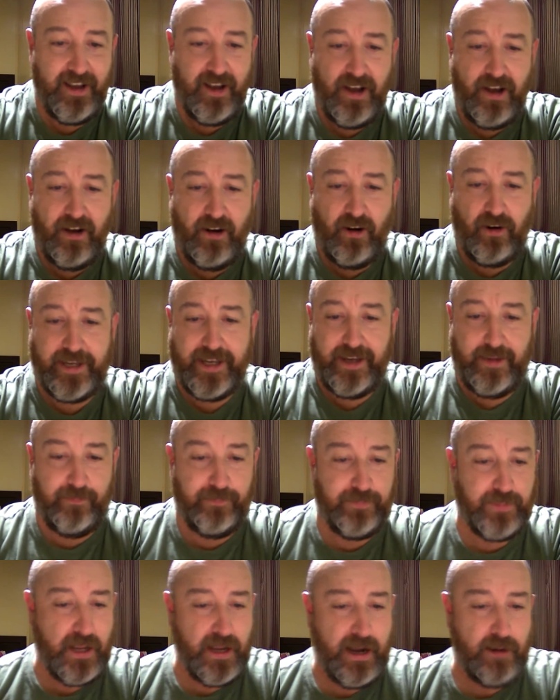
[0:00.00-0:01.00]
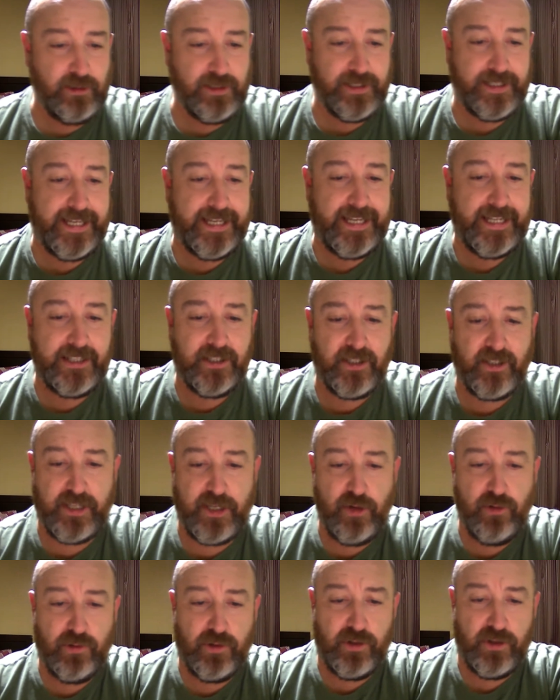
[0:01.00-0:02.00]
Okay, how did they get to the
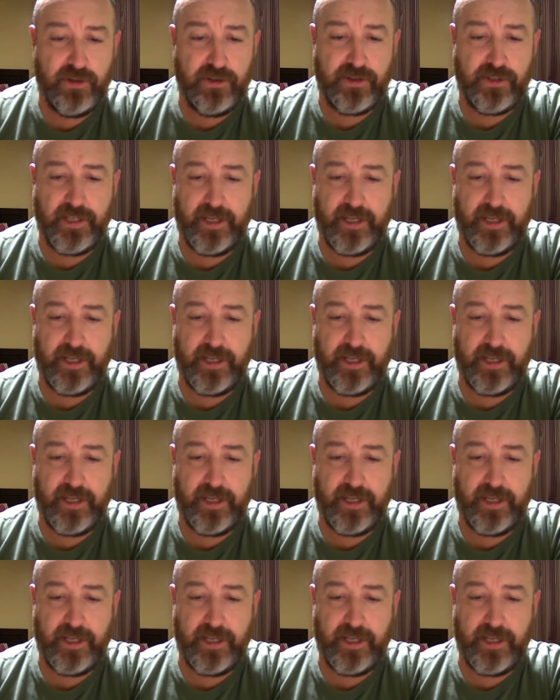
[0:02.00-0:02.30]
Euros?